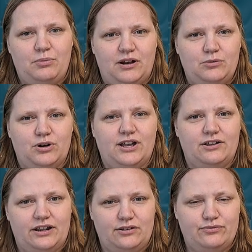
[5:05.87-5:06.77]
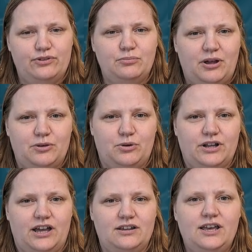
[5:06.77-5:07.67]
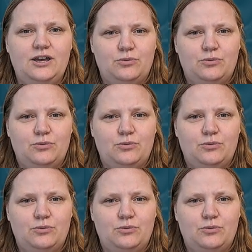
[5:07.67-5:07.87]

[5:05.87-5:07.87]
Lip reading: body workout, and a full body workout,